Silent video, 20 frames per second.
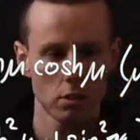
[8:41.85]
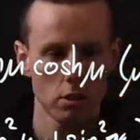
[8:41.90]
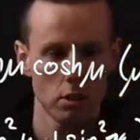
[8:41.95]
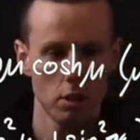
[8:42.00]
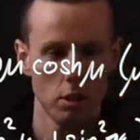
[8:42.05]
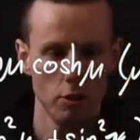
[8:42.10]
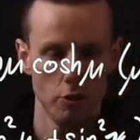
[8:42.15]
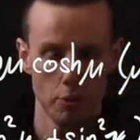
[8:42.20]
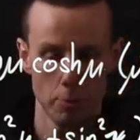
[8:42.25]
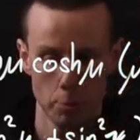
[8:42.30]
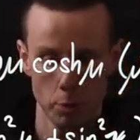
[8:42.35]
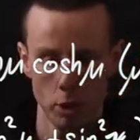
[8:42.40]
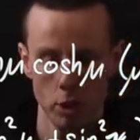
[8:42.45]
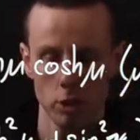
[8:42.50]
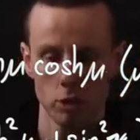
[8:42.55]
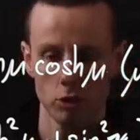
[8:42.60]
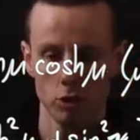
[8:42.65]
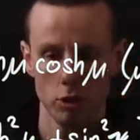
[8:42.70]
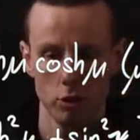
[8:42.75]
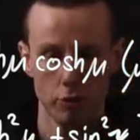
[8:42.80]
of the
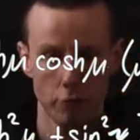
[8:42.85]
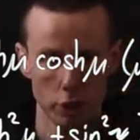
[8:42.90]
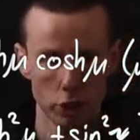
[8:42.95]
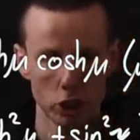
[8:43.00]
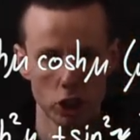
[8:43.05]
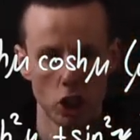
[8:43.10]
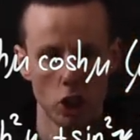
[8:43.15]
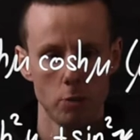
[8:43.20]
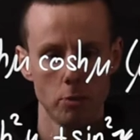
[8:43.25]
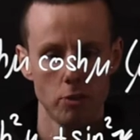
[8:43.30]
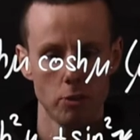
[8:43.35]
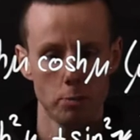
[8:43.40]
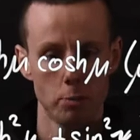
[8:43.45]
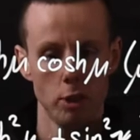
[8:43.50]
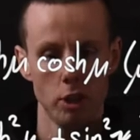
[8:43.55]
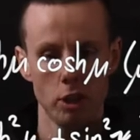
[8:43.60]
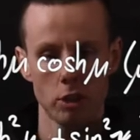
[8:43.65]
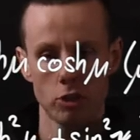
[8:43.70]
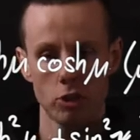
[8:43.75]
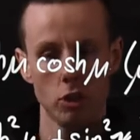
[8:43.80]
product
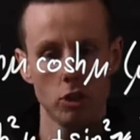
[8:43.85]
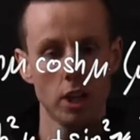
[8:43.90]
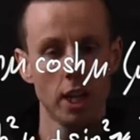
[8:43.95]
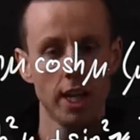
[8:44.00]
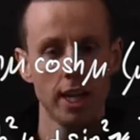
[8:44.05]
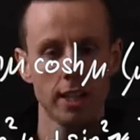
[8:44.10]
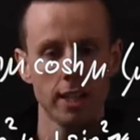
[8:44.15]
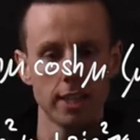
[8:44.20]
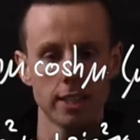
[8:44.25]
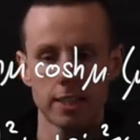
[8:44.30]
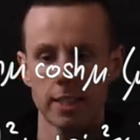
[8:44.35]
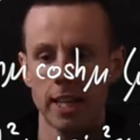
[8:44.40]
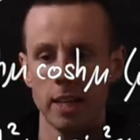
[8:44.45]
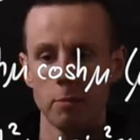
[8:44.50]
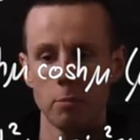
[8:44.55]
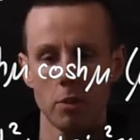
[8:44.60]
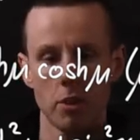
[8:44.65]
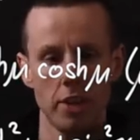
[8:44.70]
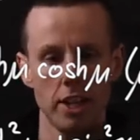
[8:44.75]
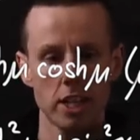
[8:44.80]
rule, let's
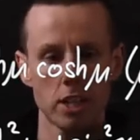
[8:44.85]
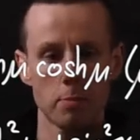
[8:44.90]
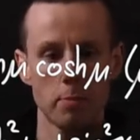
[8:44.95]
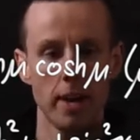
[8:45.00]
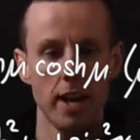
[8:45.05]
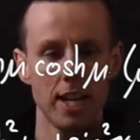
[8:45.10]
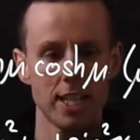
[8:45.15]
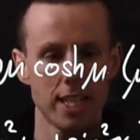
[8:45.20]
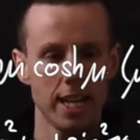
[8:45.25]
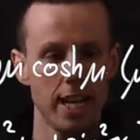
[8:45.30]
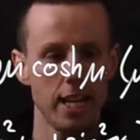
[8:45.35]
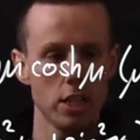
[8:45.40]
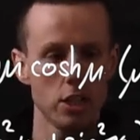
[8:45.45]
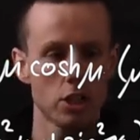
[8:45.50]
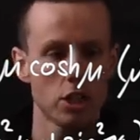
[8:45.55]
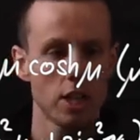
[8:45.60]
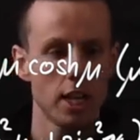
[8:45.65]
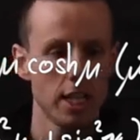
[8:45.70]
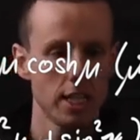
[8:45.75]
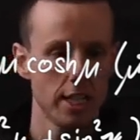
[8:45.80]
keep this bit as it
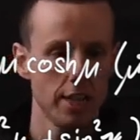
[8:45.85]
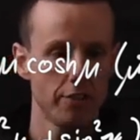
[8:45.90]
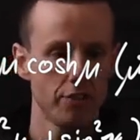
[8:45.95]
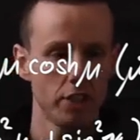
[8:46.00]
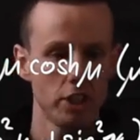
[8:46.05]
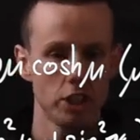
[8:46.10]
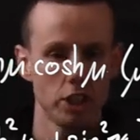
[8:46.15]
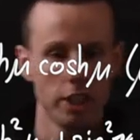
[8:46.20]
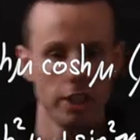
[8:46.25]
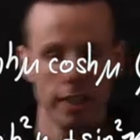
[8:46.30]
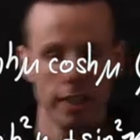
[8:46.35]
is and differentiate